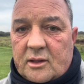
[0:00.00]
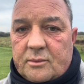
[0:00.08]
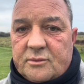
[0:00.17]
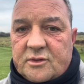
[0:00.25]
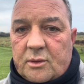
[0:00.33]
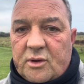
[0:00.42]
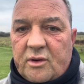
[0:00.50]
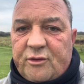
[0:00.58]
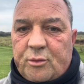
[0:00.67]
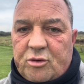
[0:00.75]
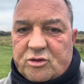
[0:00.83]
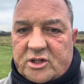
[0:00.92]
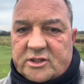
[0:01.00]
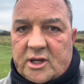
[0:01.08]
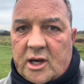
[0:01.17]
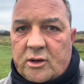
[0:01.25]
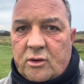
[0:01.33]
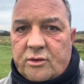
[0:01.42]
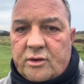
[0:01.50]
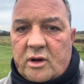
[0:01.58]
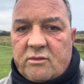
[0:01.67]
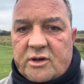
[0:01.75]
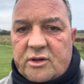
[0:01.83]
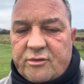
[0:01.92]
So we've got a few projects going on. I'll
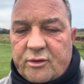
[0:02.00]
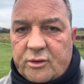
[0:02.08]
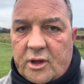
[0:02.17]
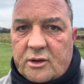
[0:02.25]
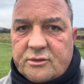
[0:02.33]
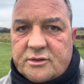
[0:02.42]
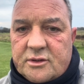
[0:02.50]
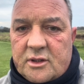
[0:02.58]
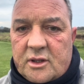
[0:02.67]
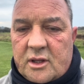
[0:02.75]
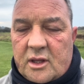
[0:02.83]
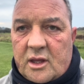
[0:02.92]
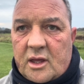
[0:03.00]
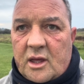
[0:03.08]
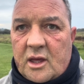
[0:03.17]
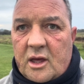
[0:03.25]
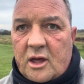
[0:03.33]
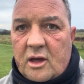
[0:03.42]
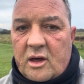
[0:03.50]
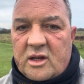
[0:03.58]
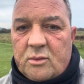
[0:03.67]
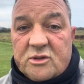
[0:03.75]
run you through those. And then we'll